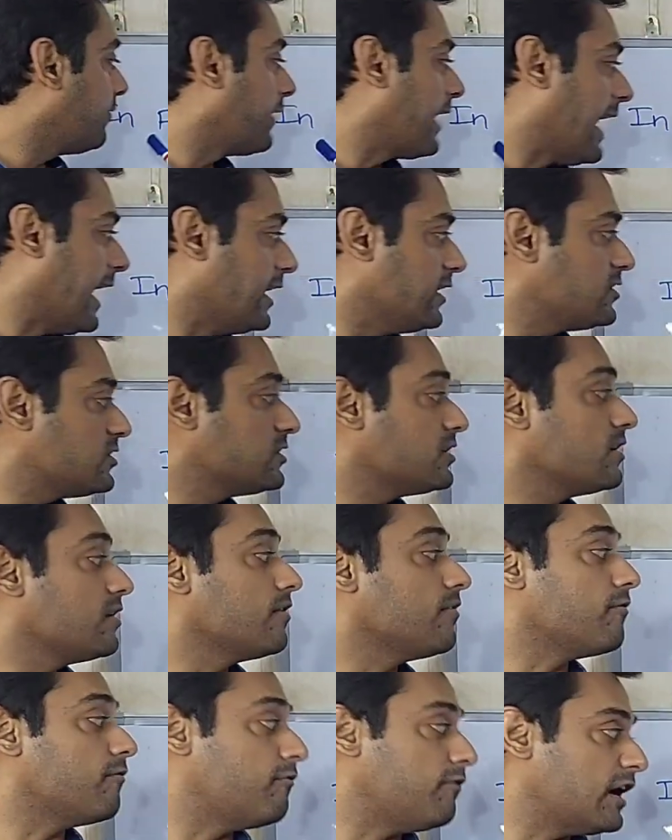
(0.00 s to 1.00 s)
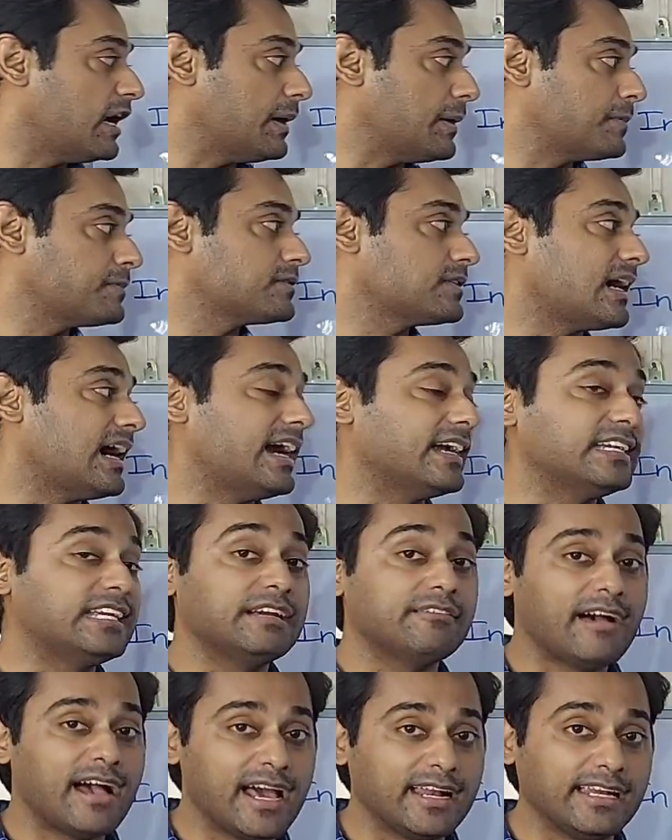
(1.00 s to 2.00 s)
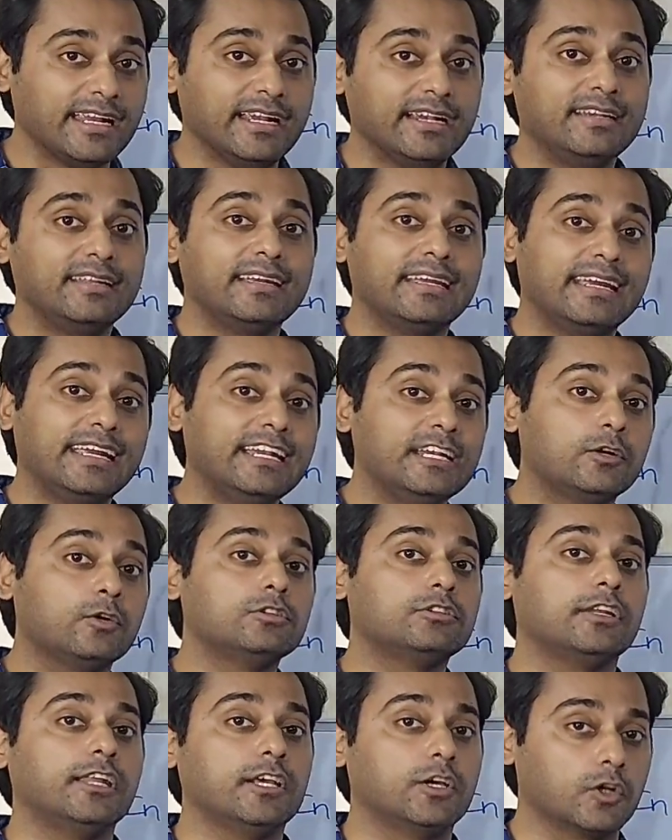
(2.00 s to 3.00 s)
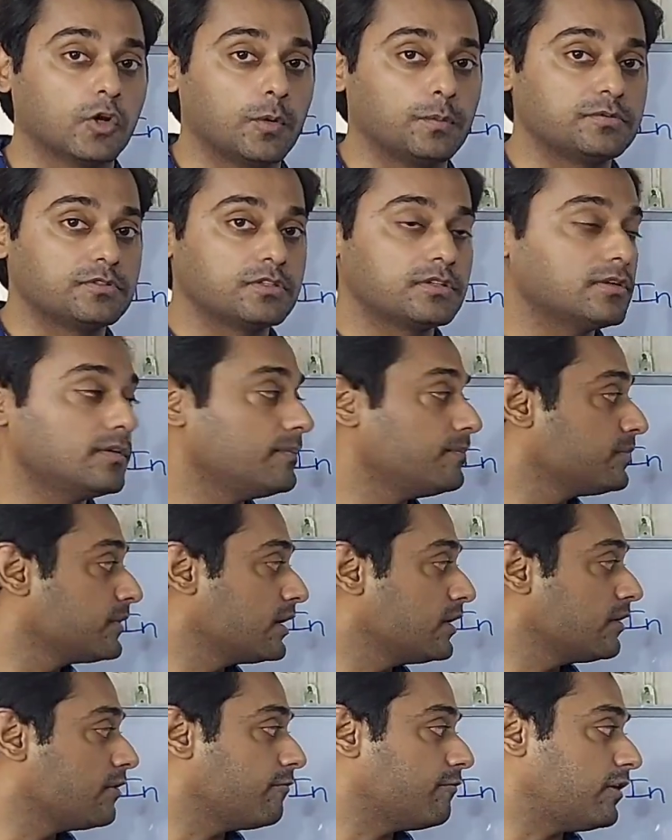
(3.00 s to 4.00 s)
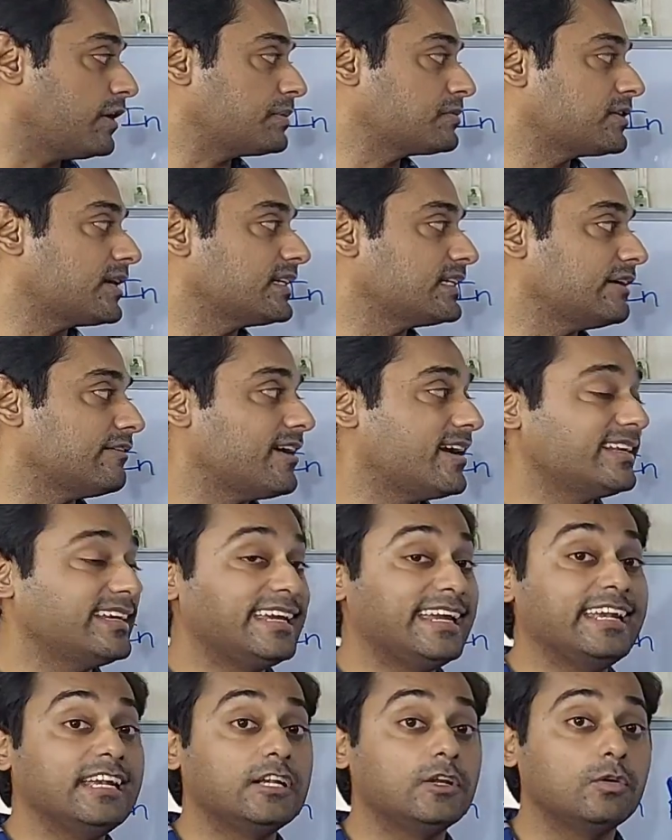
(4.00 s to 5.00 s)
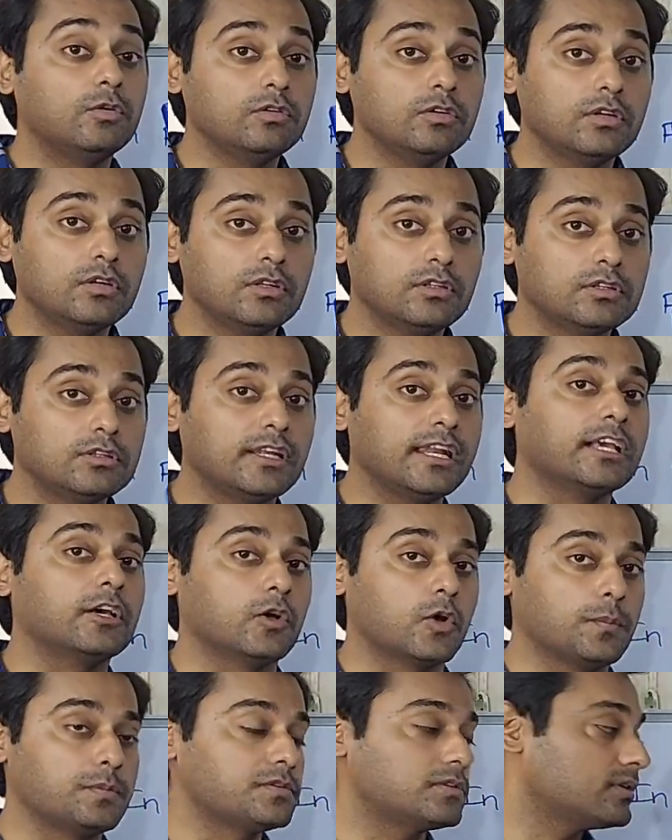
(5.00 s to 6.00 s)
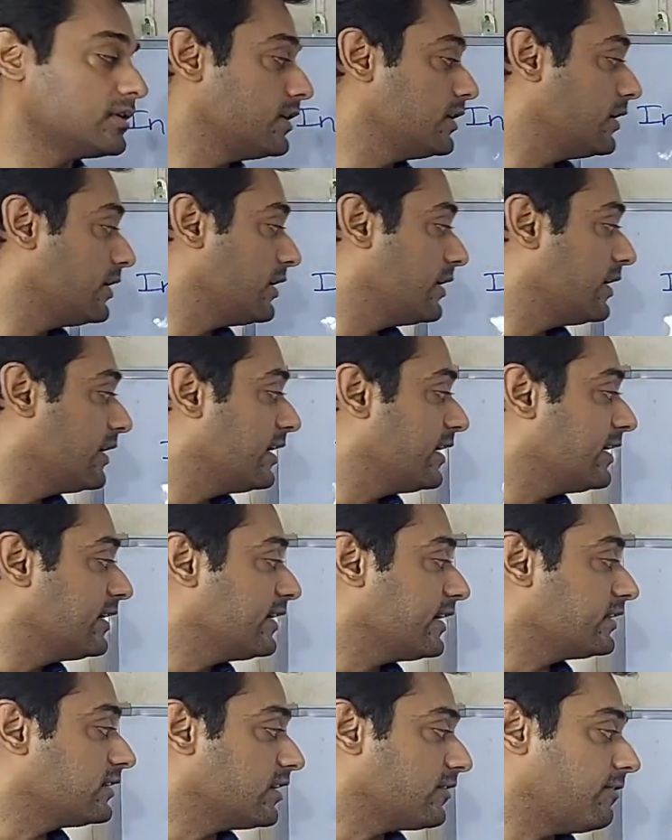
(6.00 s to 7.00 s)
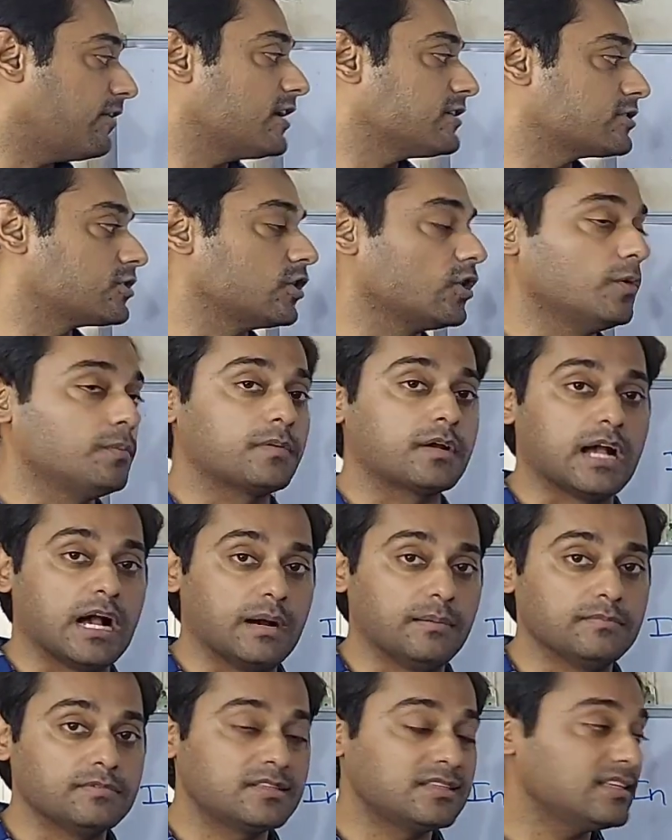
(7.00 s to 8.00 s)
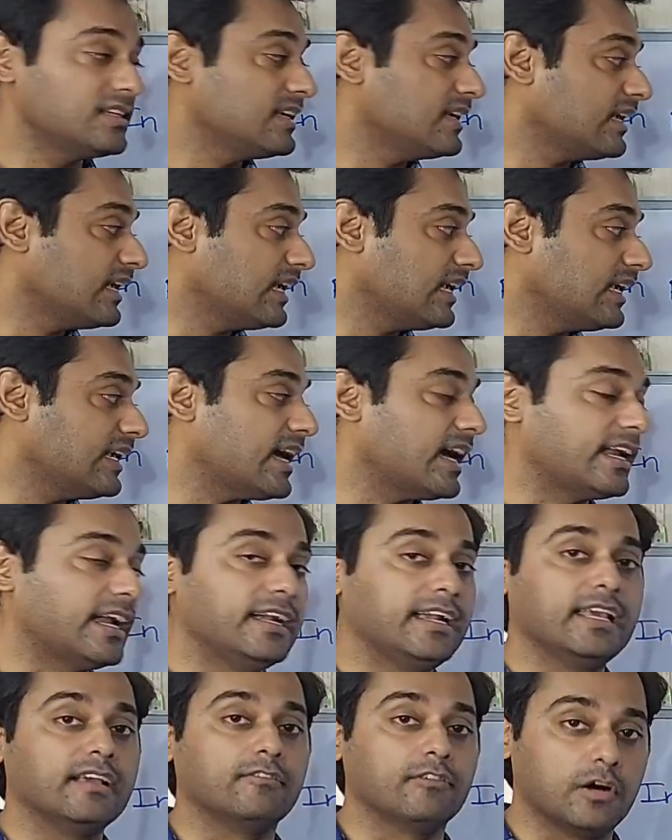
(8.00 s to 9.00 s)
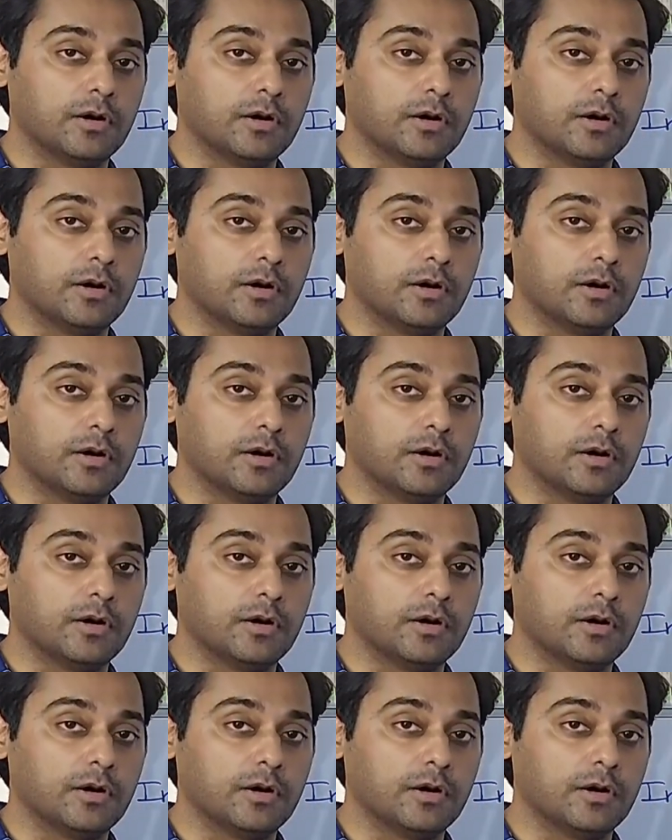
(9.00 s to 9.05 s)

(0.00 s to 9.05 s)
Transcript: French, verbs are divided into 3 groups. Verbs are divided into 3 groups. In the first group comes ER ending